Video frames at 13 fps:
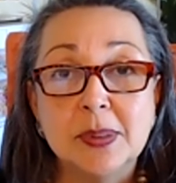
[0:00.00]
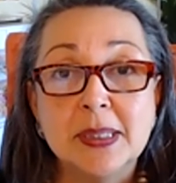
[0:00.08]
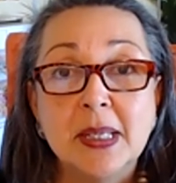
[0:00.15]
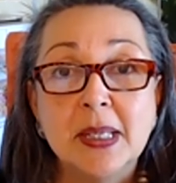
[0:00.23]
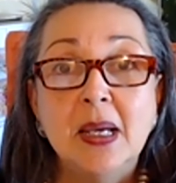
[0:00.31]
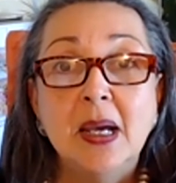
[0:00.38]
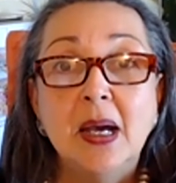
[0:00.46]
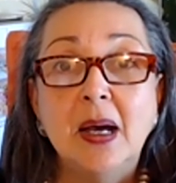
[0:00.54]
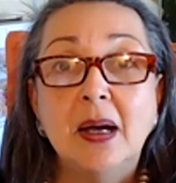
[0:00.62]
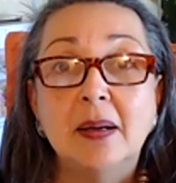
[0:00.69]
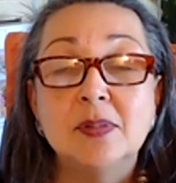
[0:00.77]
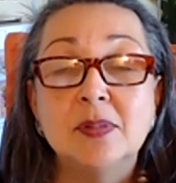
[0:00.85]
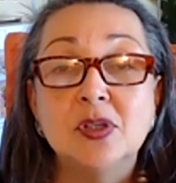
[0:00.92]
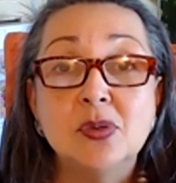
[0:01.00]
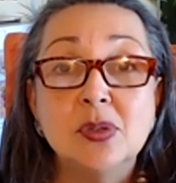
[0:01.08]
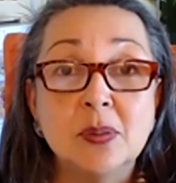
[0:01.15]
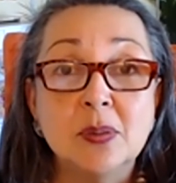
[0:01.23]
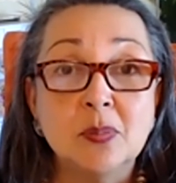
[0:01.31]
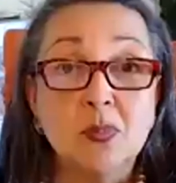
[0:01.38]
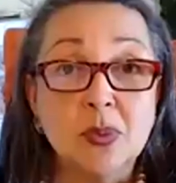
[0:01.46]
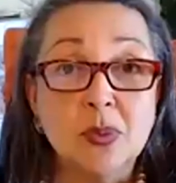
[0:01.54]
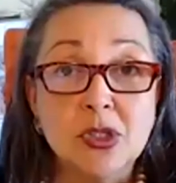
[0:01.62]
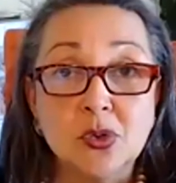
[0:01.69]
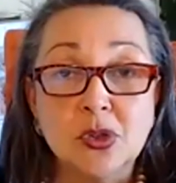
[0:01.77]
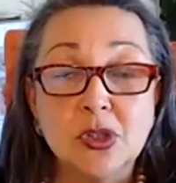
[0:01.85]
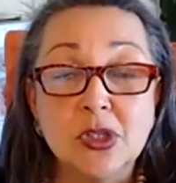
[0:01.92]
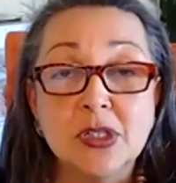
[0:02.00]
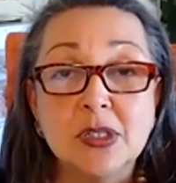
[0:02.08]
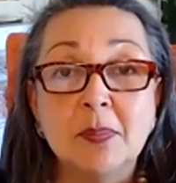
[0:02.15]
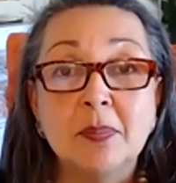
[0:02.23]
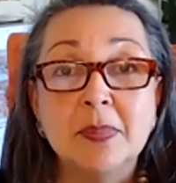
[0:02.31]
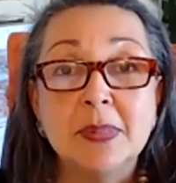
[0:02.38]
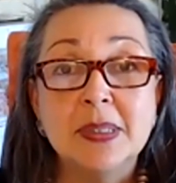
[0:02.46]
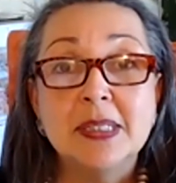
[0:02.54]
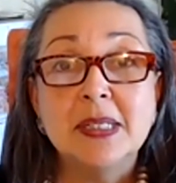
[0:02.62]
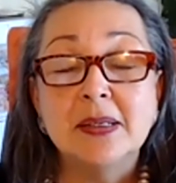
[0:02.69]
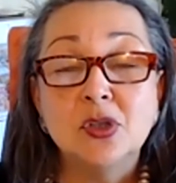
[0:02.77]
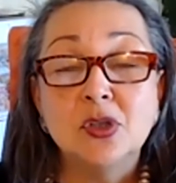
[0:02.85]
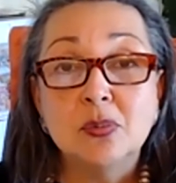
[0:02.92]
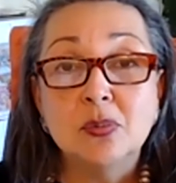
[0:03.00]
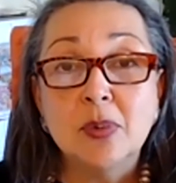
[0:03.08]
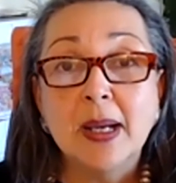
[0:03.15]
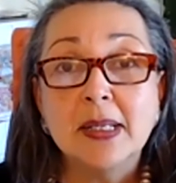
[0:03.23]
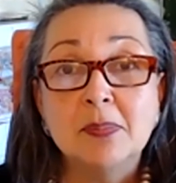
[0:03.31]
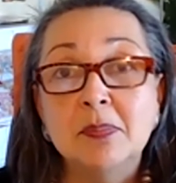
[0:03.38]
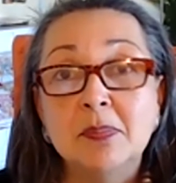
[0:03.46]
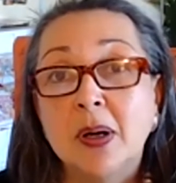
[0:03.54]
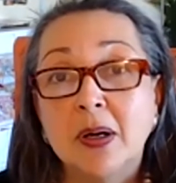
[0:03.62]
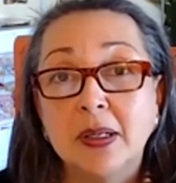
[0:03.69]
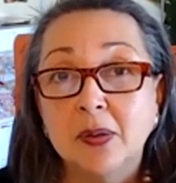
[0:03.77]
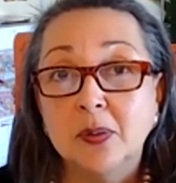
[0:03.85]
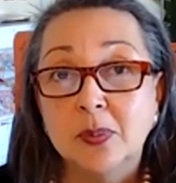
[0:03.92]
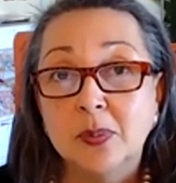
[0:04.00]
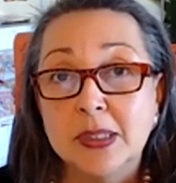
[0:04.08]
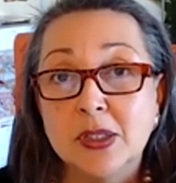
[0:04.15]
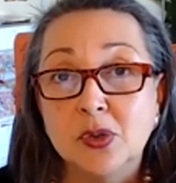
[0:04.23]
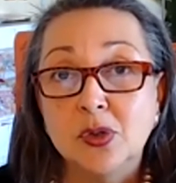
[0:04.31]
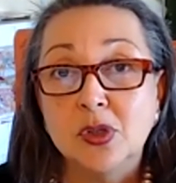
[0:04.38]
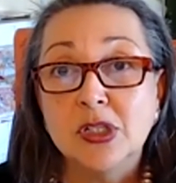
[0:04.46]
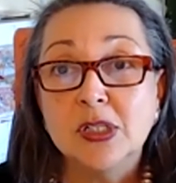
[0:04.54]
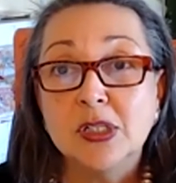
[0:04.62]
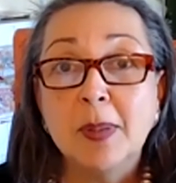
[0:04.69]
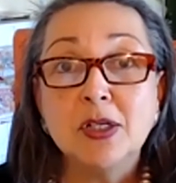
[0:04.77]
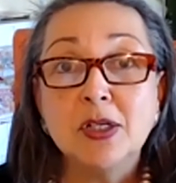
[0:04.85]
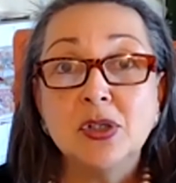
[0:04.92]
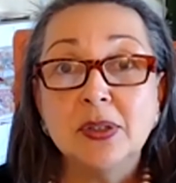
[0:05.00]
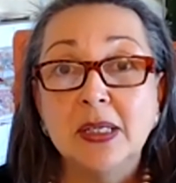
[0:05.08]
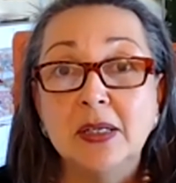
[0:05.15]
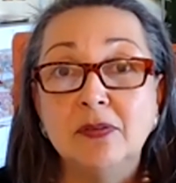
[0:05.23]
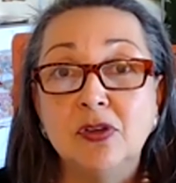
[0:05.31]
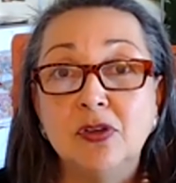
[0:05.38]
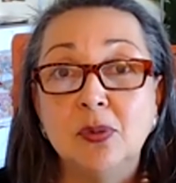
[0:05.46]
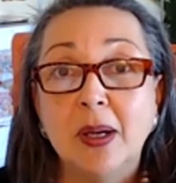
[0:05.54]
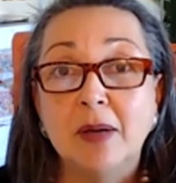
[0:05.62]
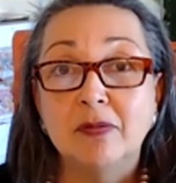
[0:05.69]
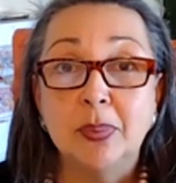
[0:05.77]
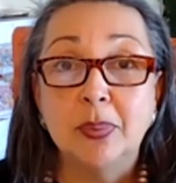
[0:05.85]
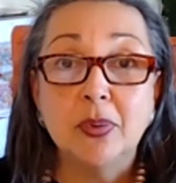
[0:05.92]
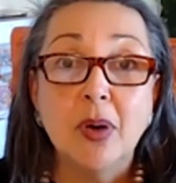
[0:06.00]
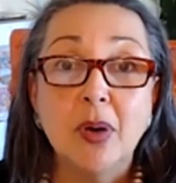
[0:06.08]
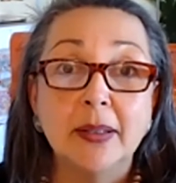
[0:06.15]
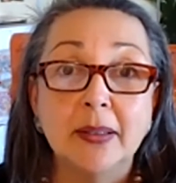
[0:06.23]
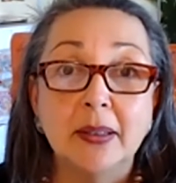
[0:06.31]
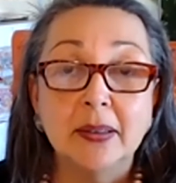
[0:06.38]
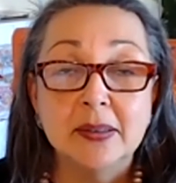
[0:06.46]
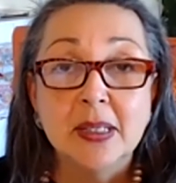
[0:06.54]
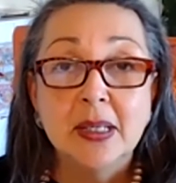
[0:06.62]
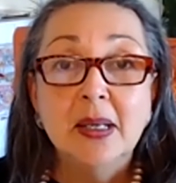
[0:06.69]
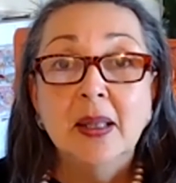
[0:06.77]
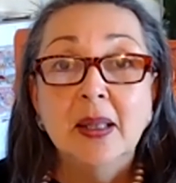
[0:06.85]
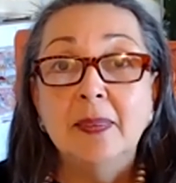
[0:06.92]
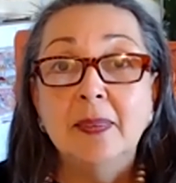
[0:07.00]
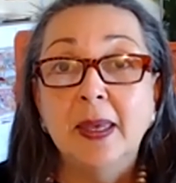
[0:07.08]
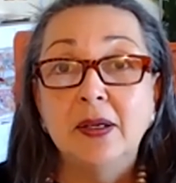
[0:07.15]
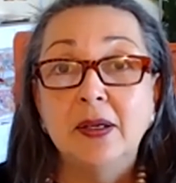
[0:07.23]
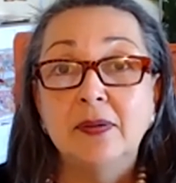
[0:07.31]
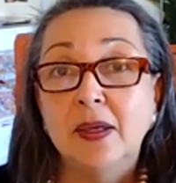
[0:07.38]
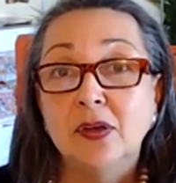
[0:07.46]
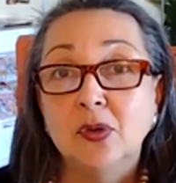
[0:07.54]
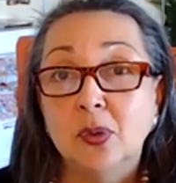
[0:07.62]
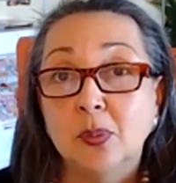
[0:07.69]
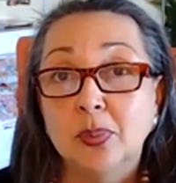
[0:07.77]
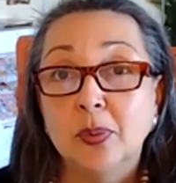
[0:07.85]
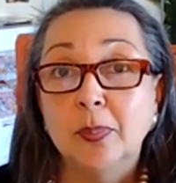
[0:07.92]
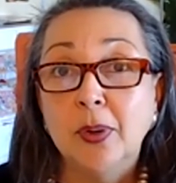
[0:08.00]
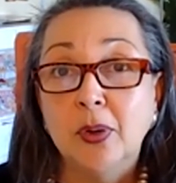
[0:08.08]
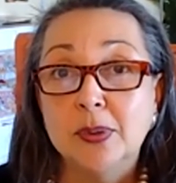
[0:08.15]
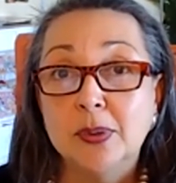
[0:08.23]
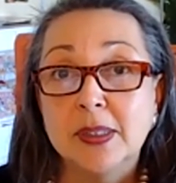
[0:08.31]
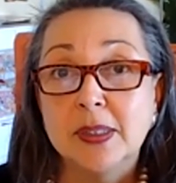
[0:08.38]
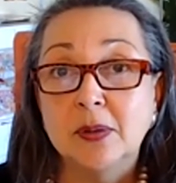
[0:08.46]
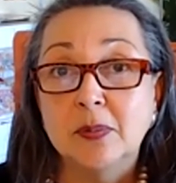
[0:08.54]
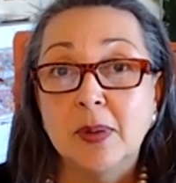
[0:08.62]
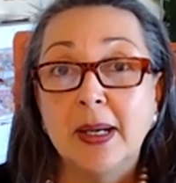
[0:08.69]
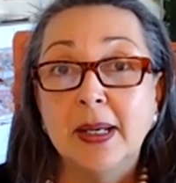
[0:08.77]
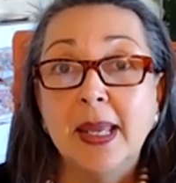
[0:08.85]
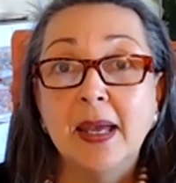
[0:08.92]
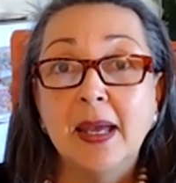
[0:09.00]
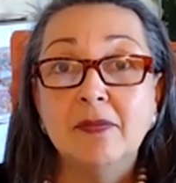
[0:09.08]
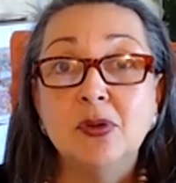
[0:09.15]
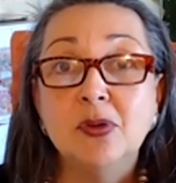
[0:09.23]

groups, to do some research, some direct market research, especially if you have a product that you're proposing, right?